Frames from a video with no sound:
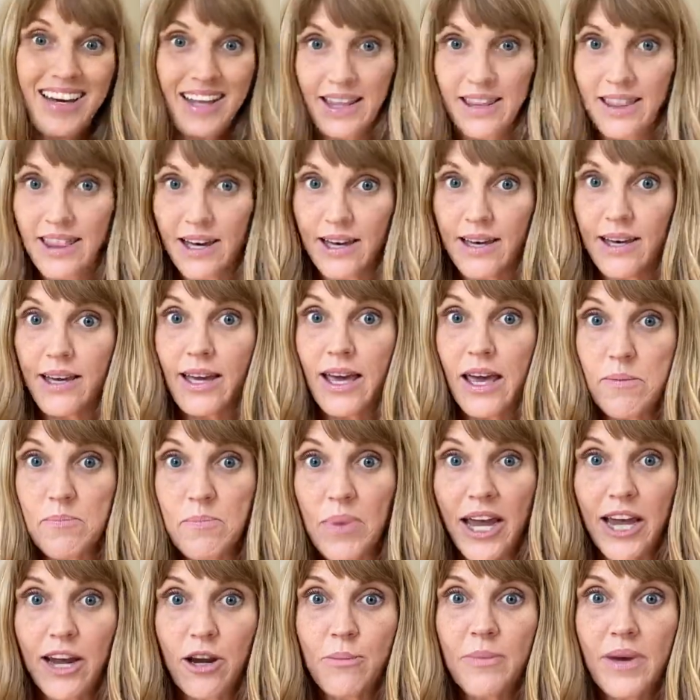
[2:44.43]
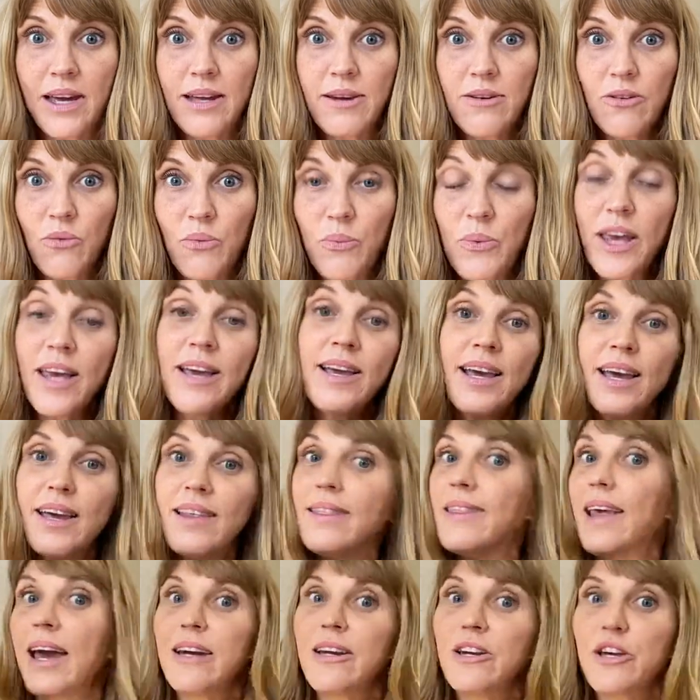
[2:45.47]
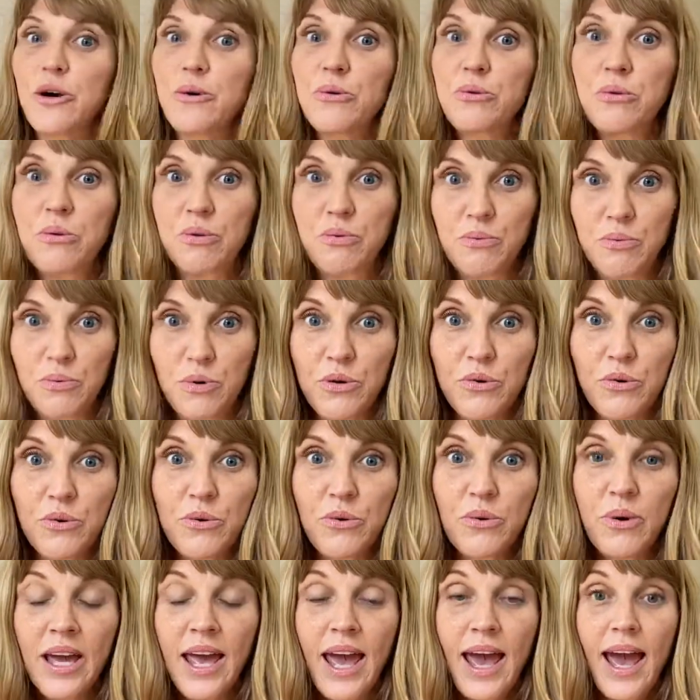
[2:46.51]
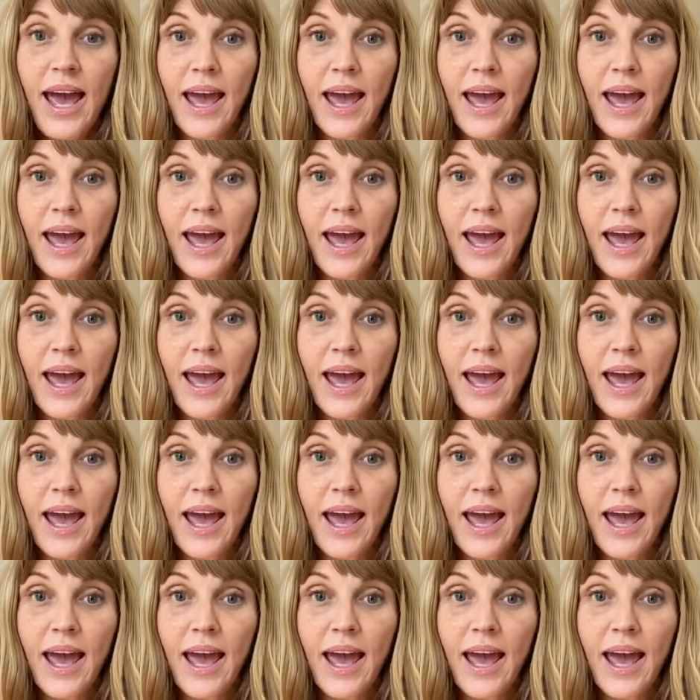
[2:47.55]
the impairment we can then go through